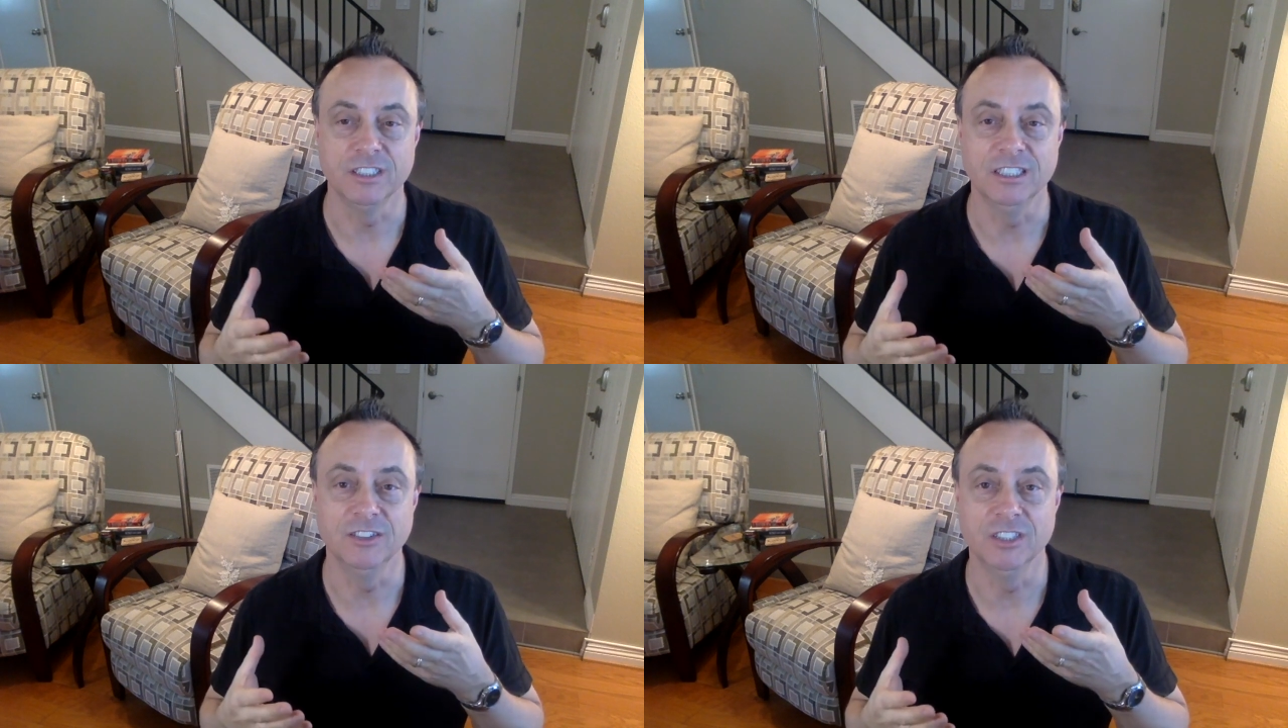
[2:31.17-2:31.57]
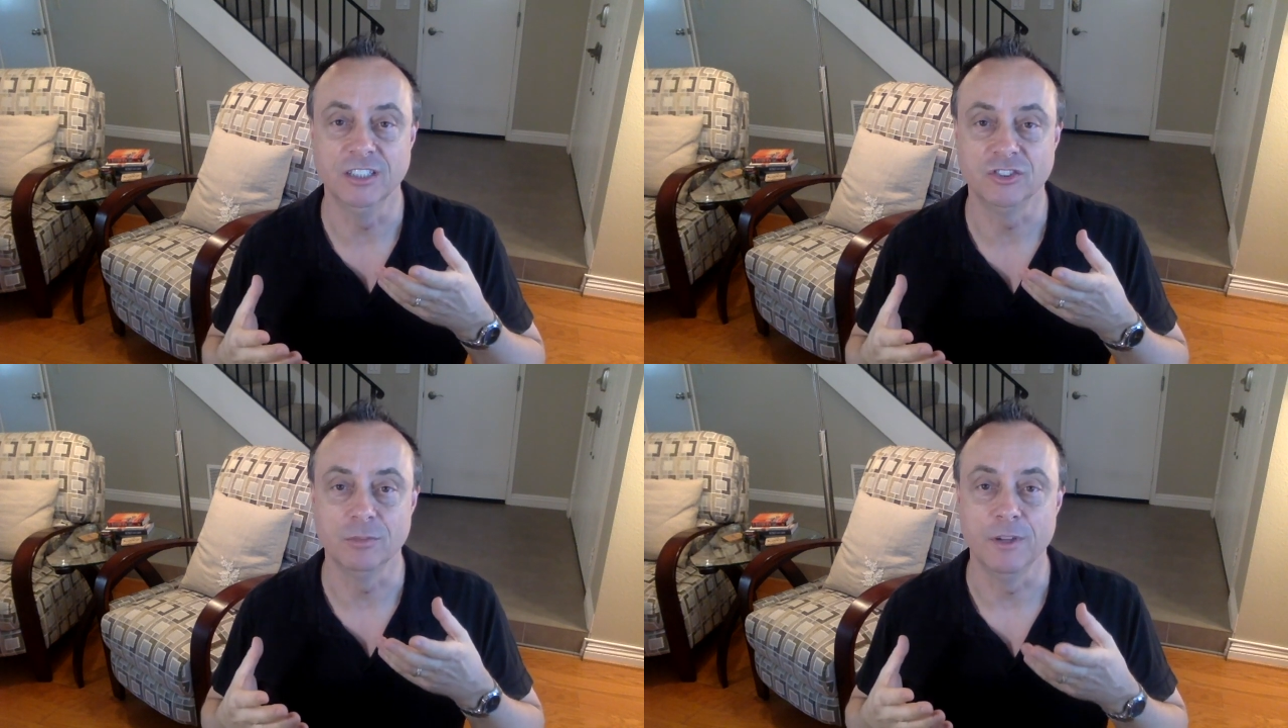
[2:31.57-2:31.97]
is an
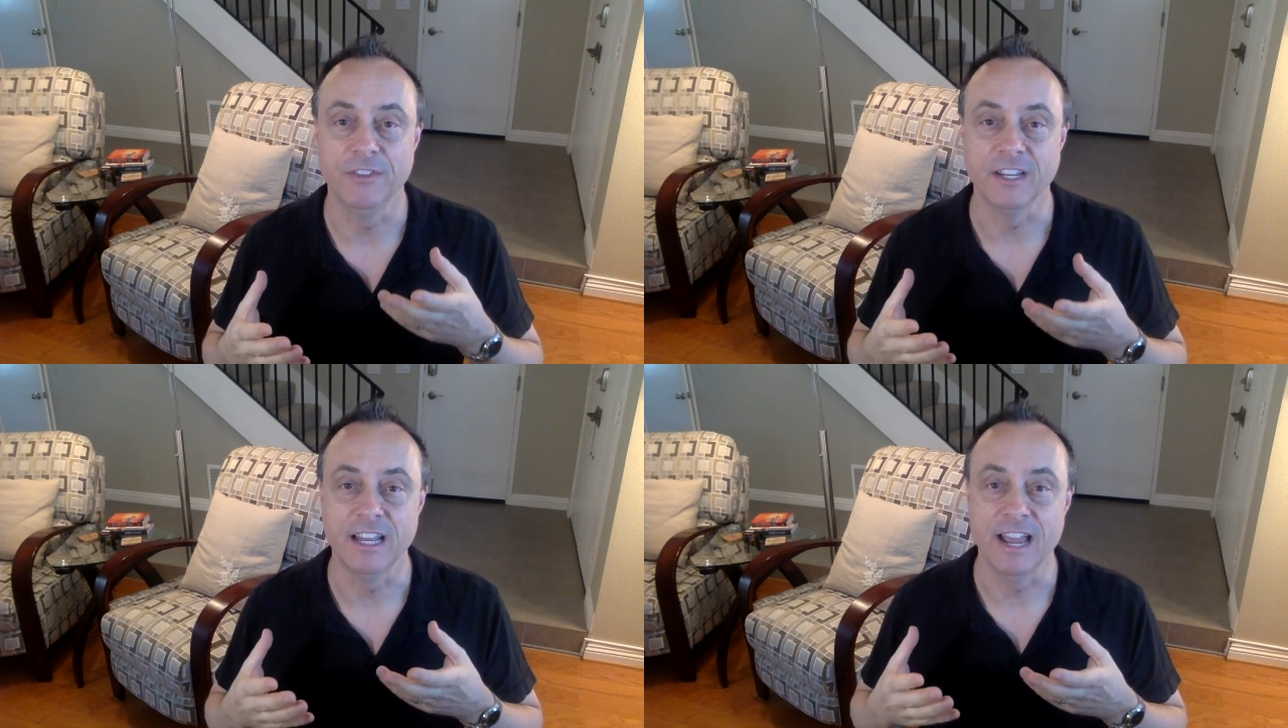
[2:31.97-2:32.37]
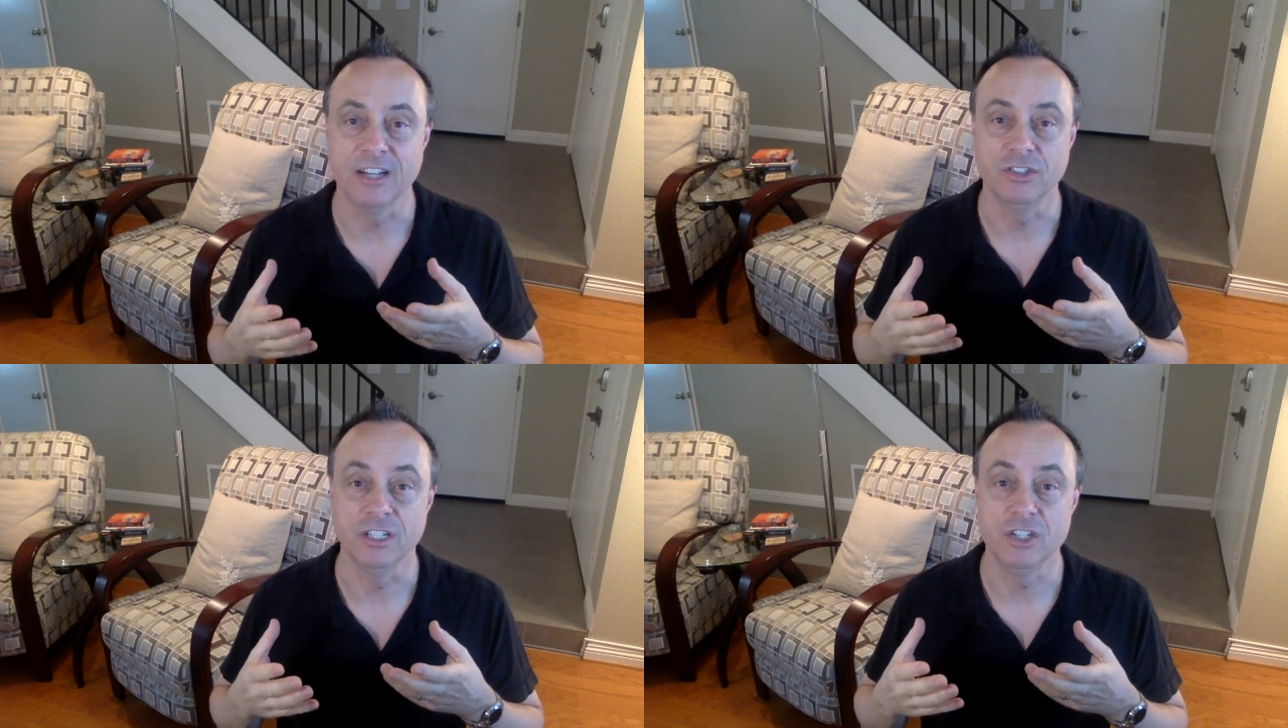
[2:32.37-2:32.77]
instrument that can
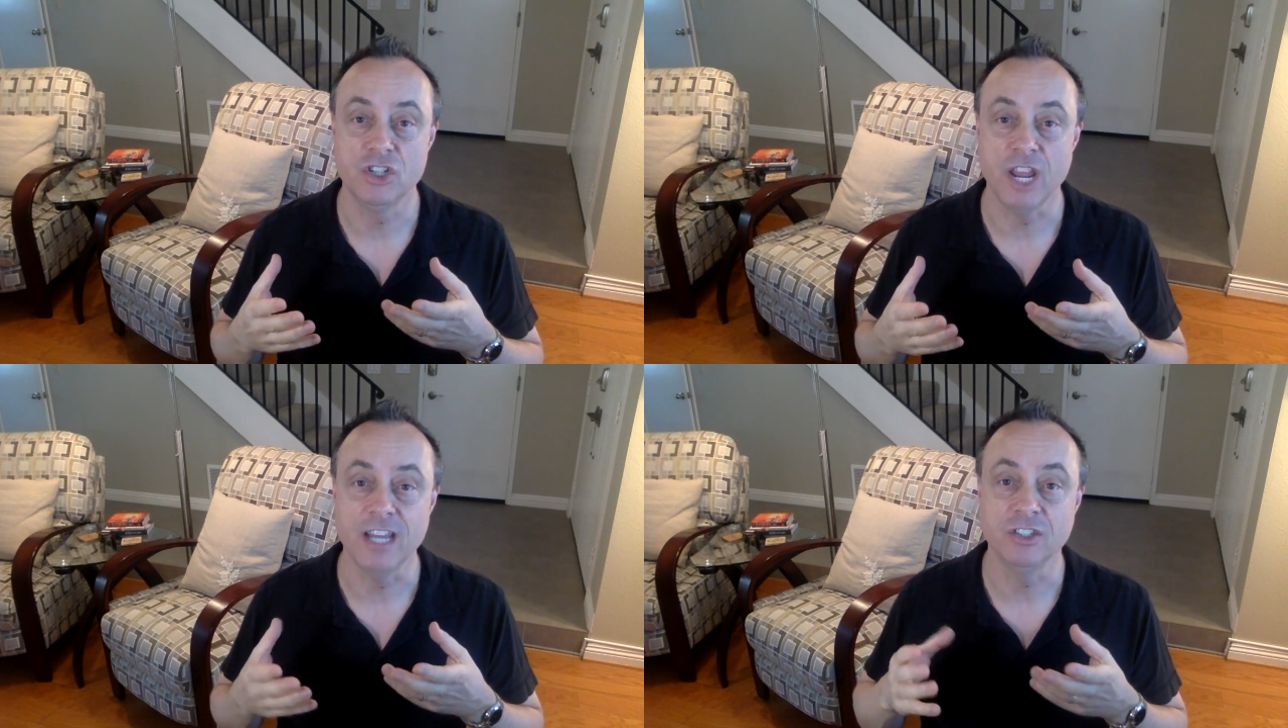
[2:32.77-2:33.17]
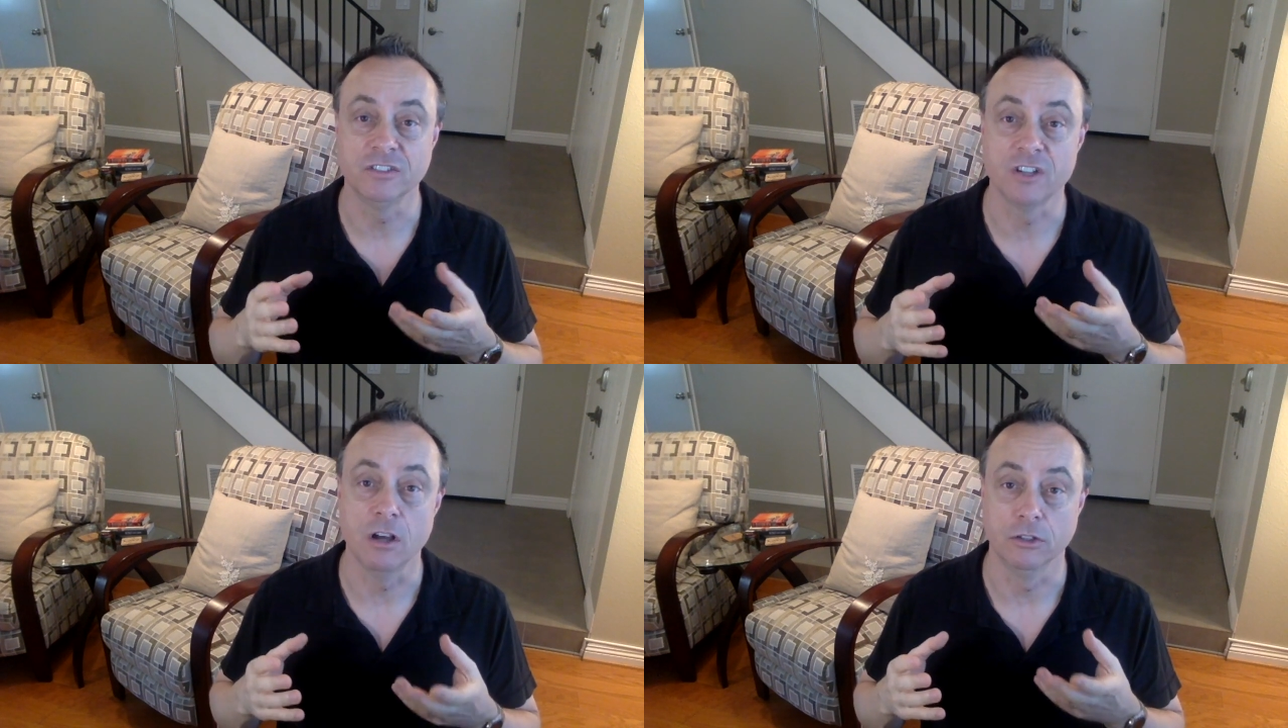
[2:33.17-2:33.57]
actually change
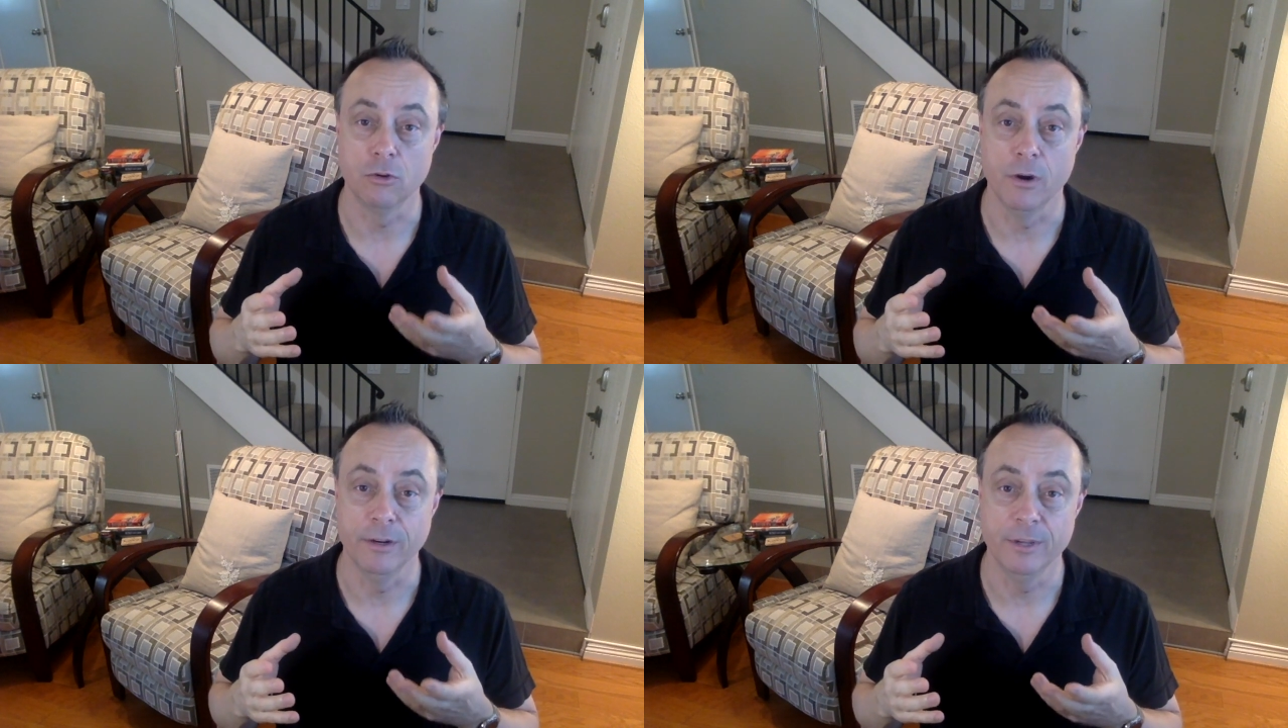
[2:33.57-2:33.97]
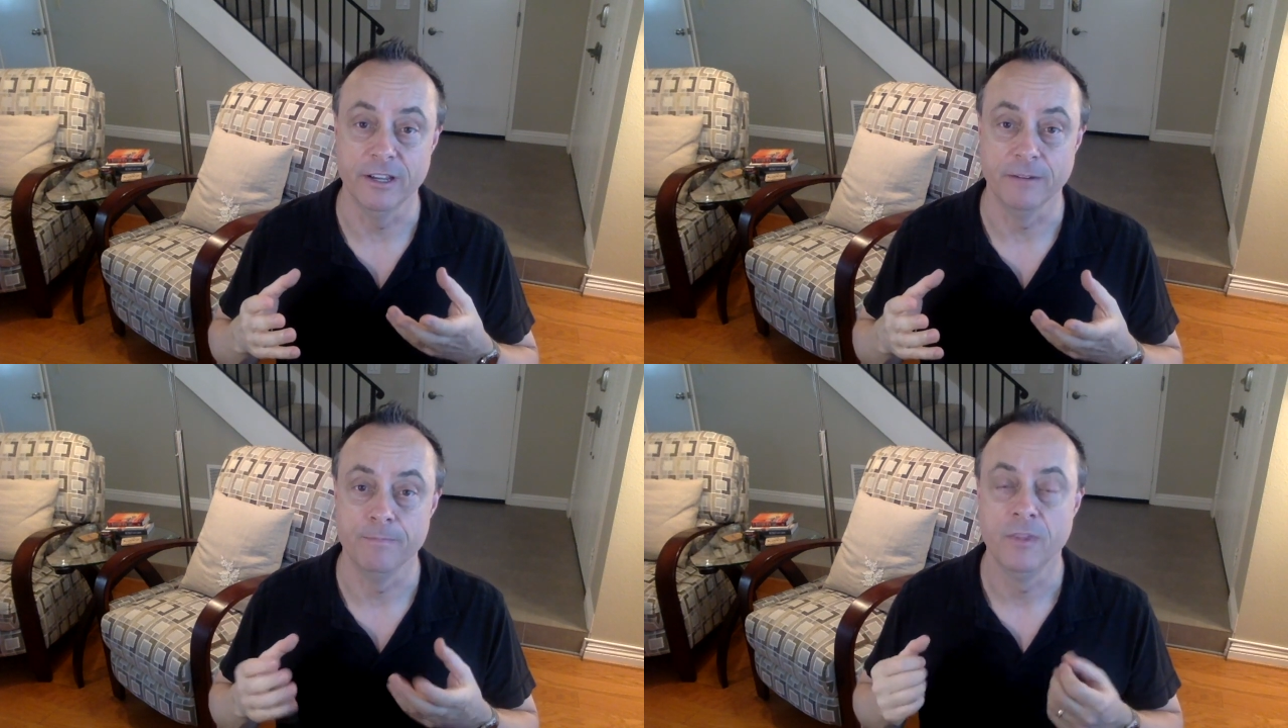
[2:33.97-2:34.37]
its color quite a
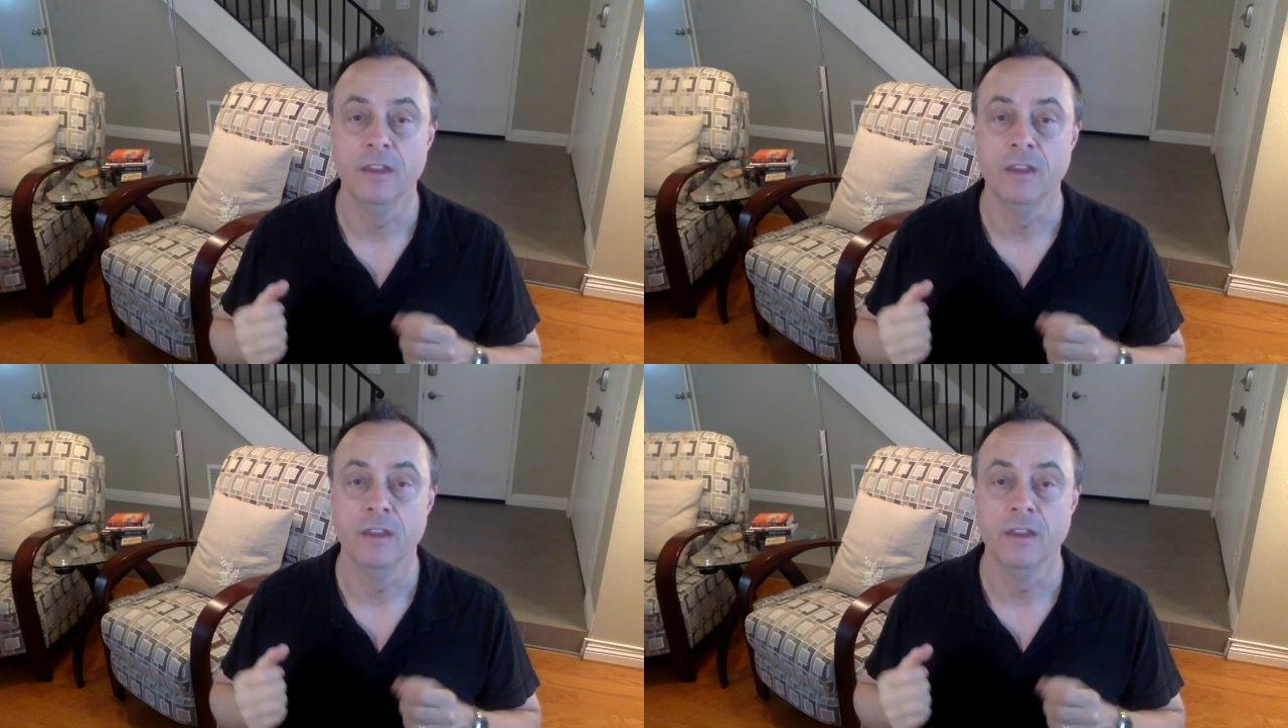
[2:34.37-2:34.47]
bit,